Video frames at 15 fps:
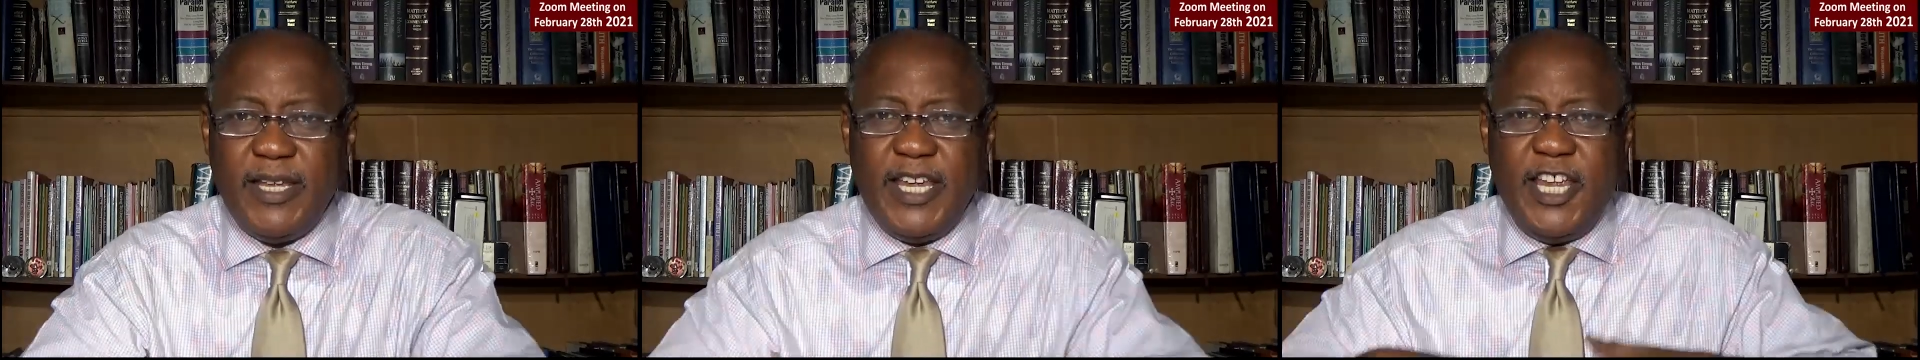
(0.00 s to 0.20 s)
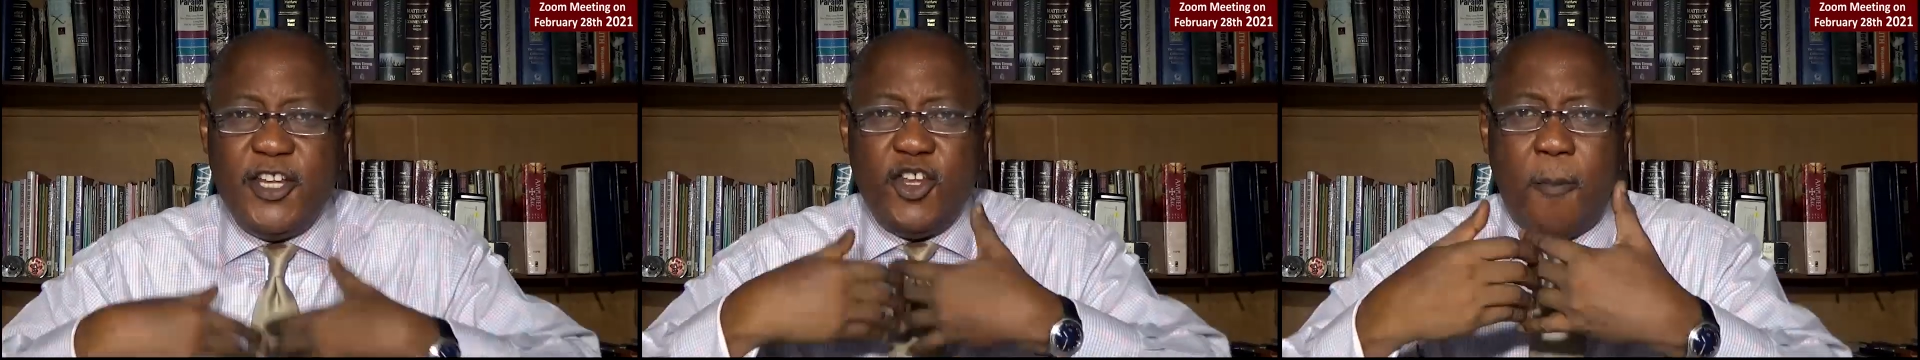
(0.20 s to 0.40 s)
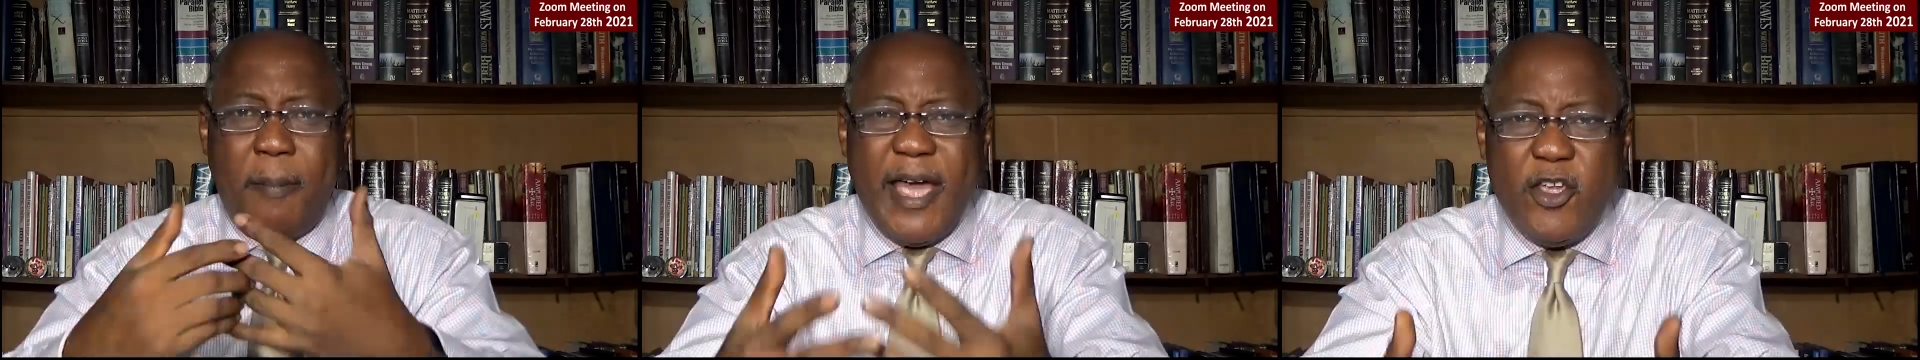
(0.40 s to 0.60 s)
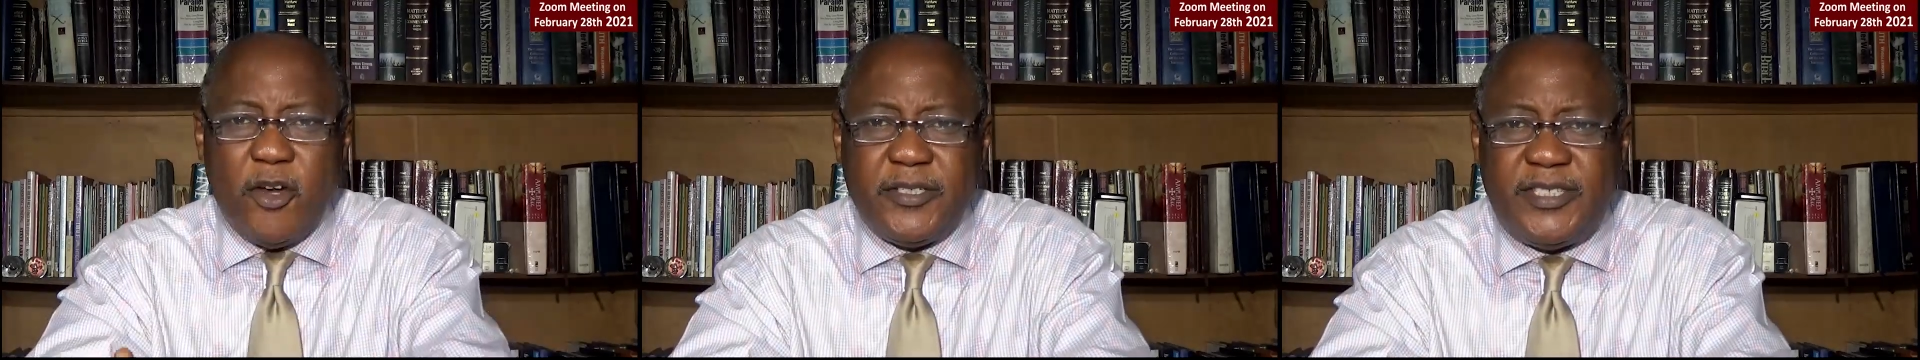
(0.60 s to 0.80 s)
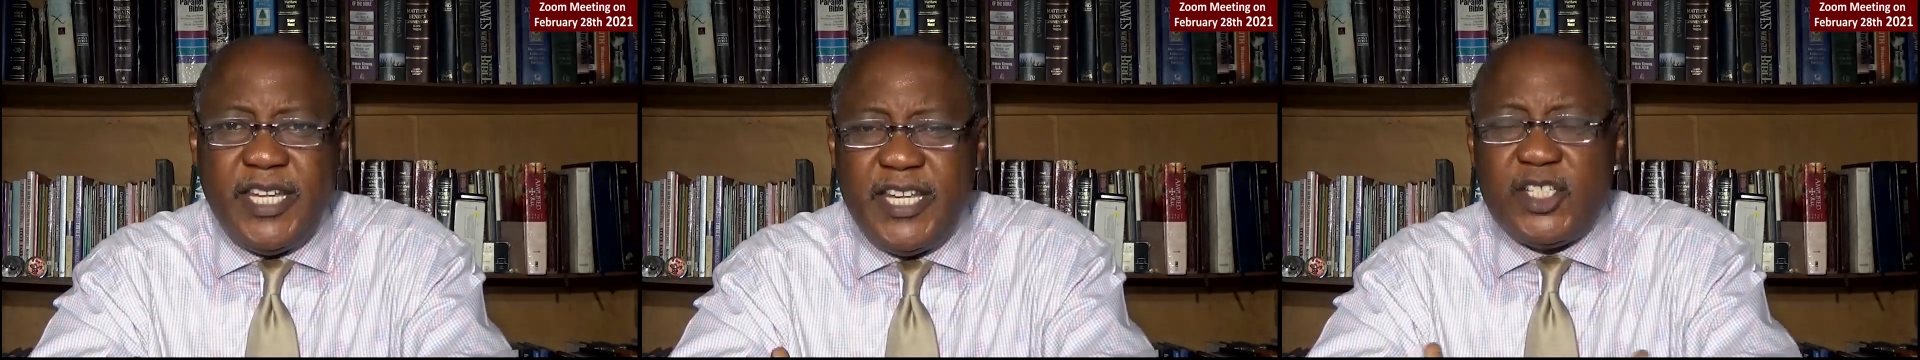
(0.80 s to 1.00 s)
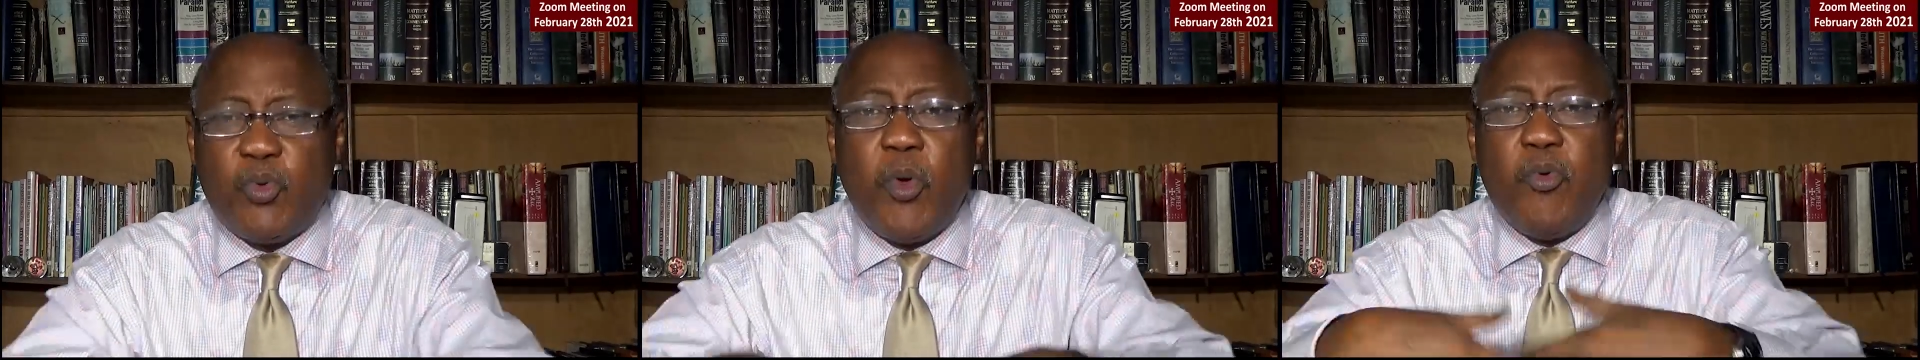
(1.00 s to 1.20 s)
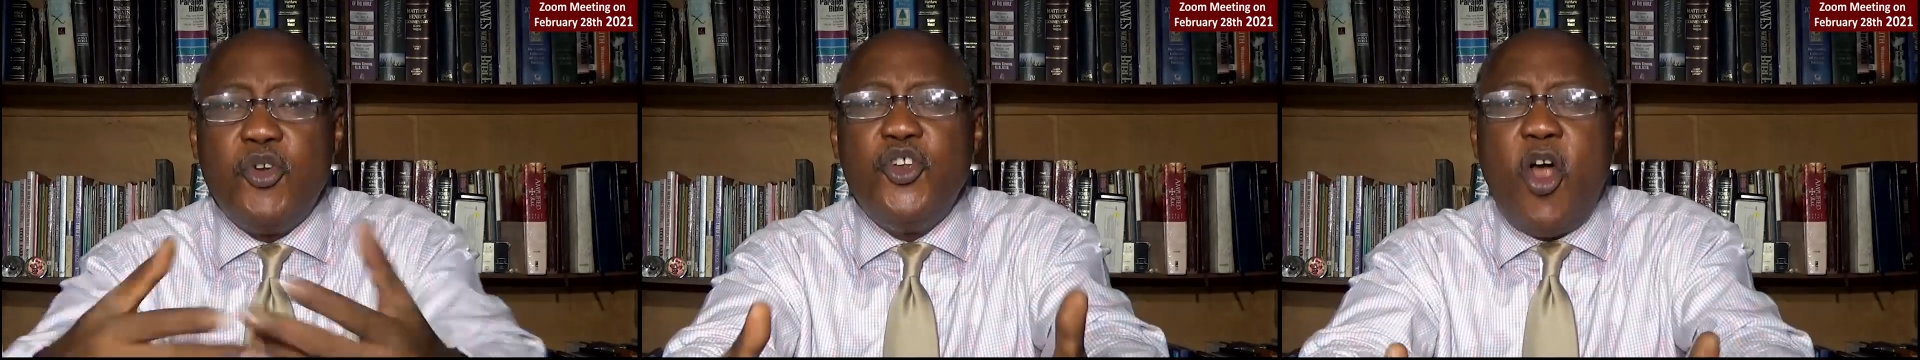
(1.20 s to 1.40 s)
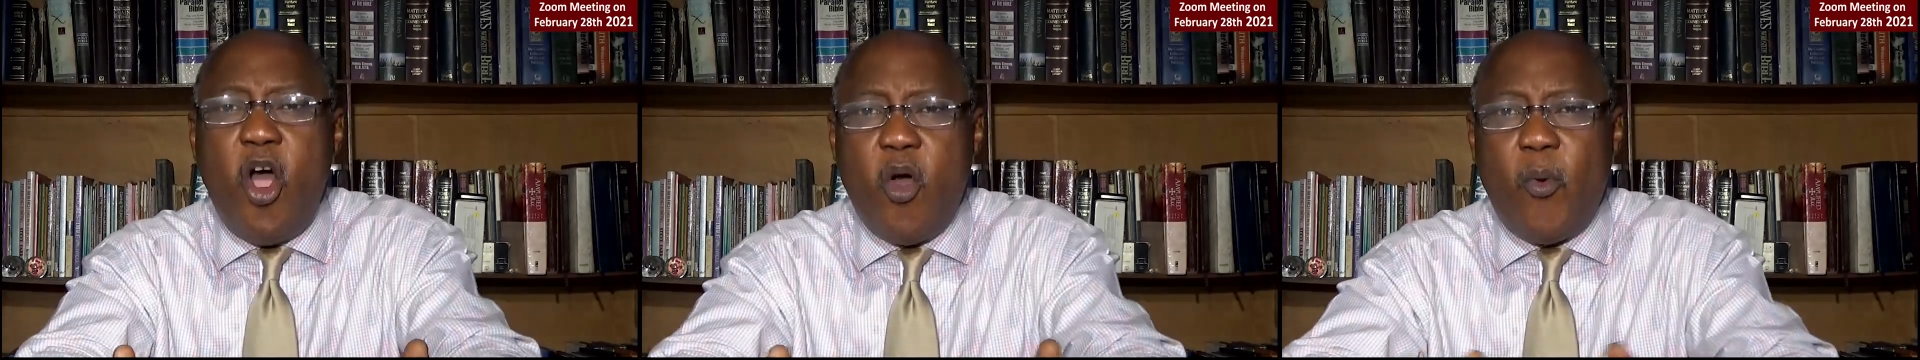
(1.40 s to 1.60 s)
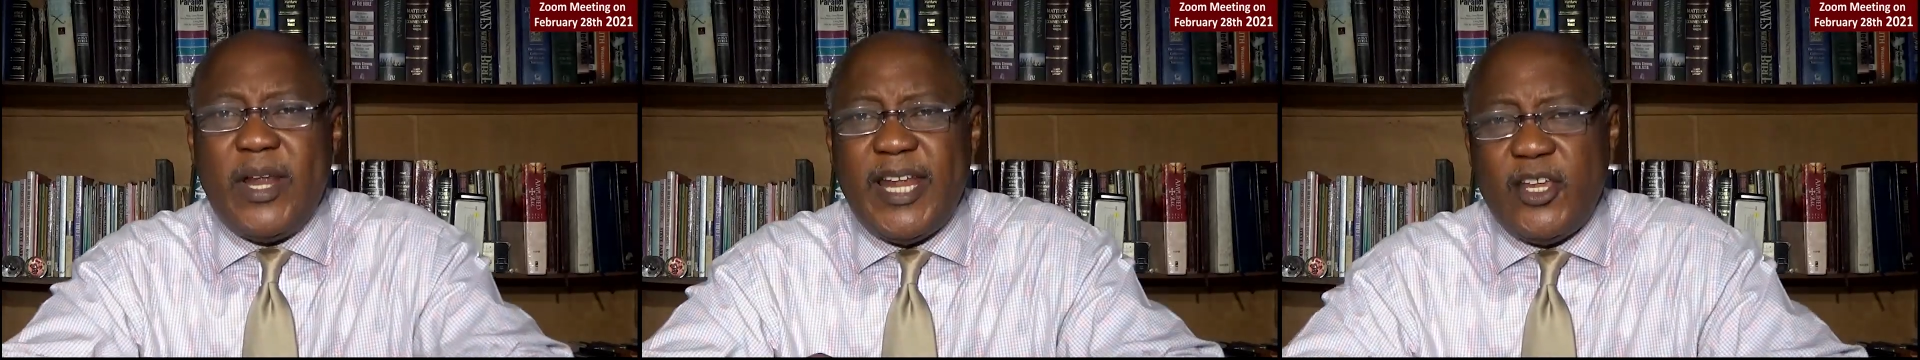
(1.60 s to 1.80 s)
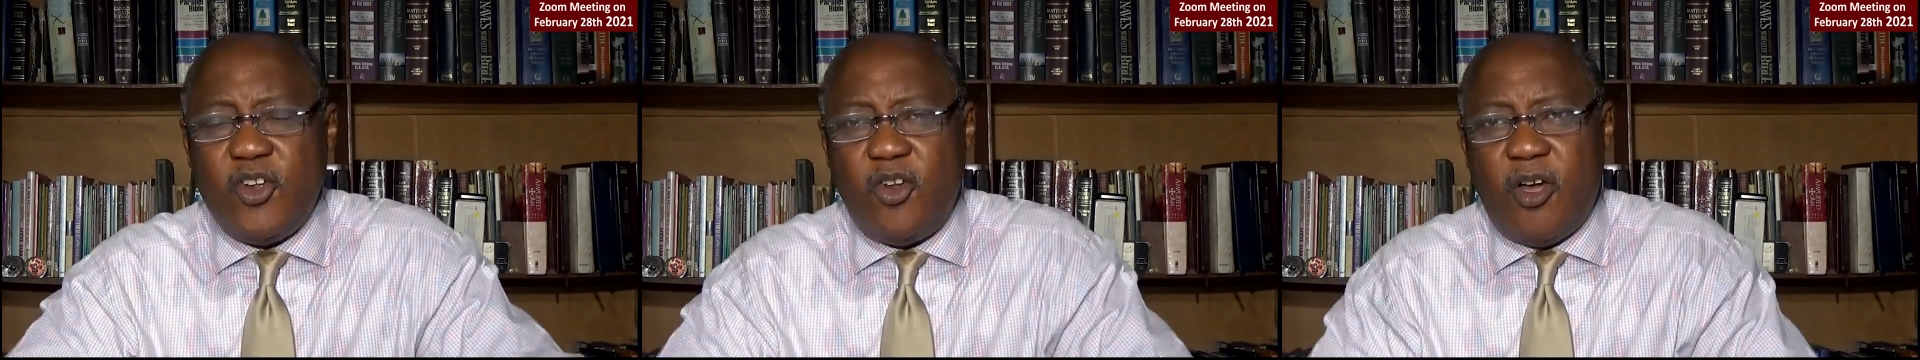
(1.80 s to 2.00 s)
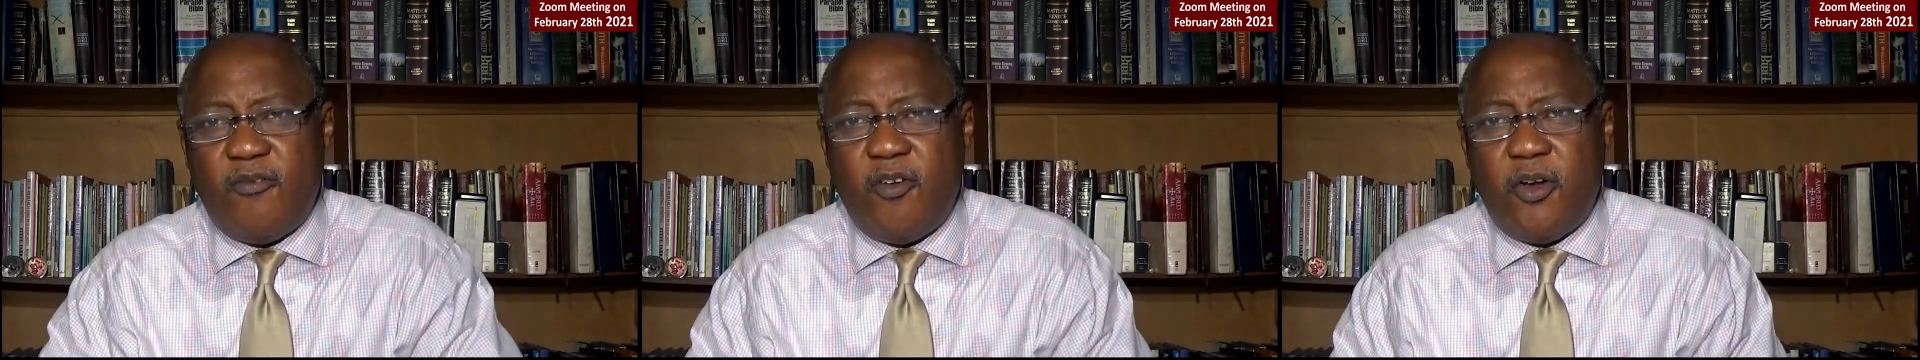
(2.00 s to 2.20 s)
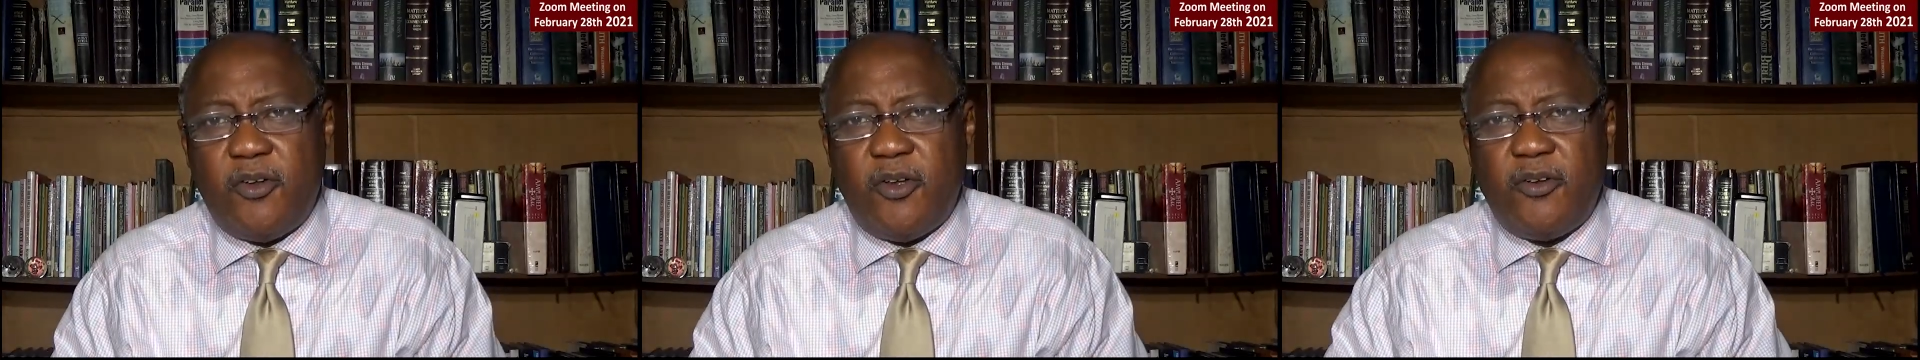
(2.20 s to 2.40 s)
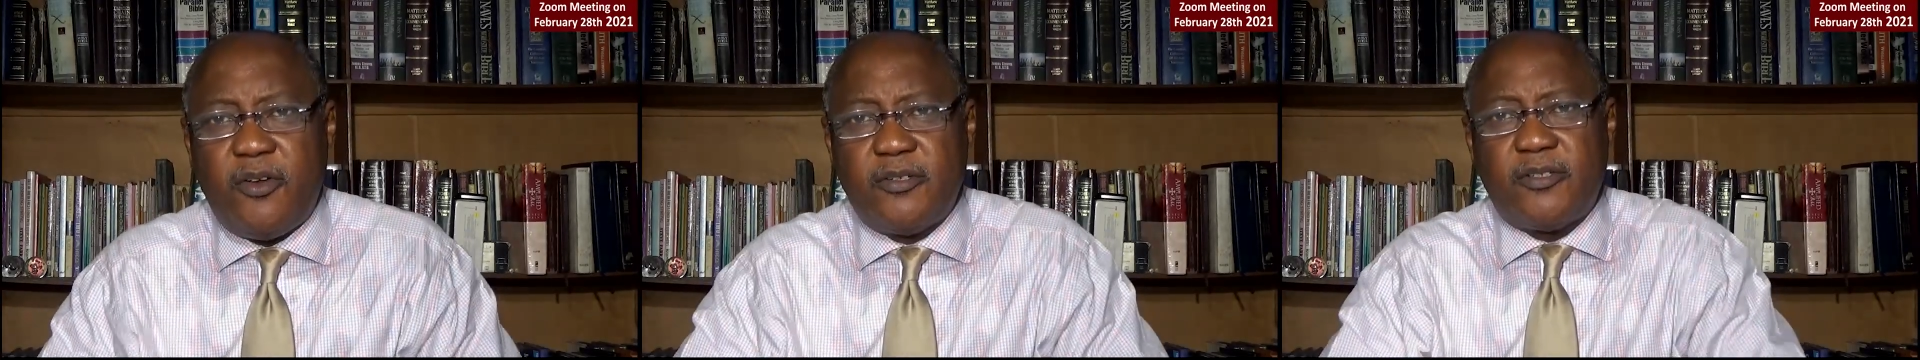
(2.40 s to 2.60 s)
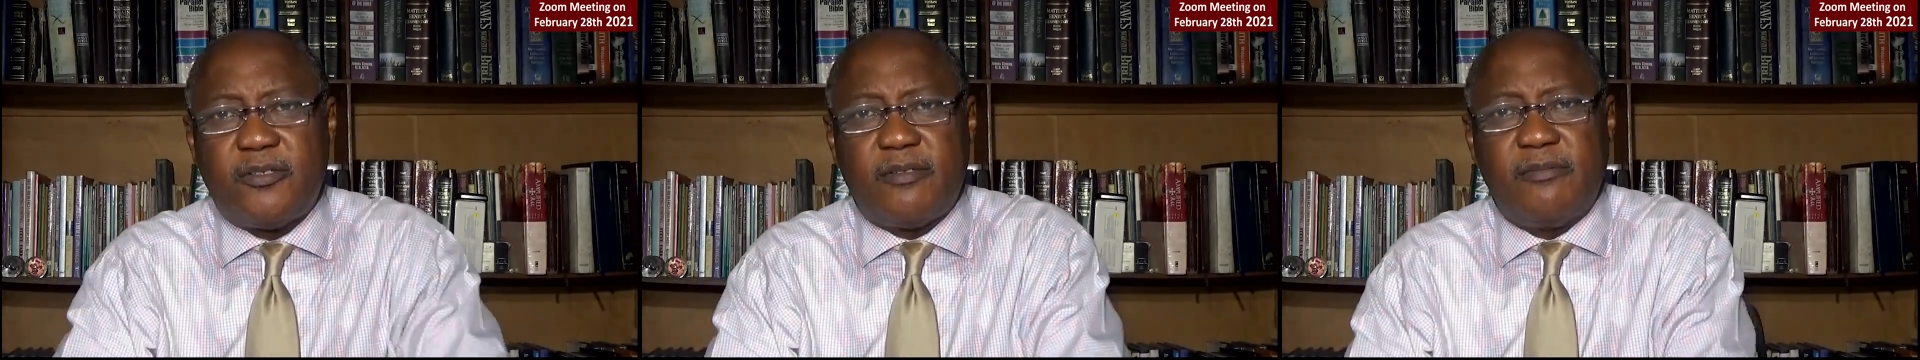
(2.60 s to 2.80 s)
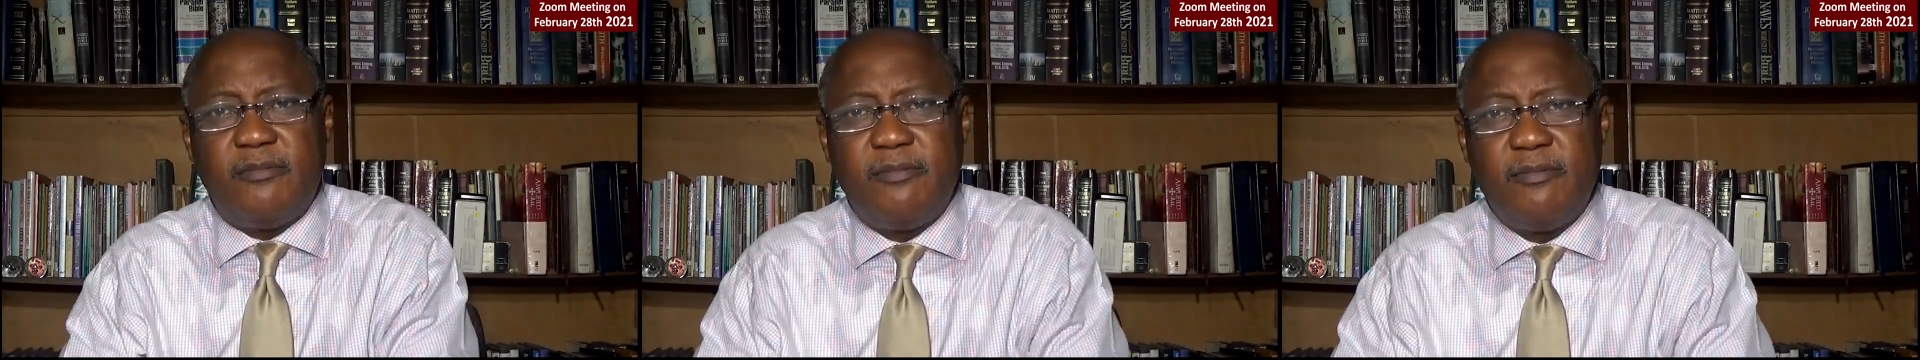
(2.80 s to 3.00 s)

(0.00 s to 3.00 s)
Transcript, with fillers: In your, by your deeds, we will know whether you love God or not.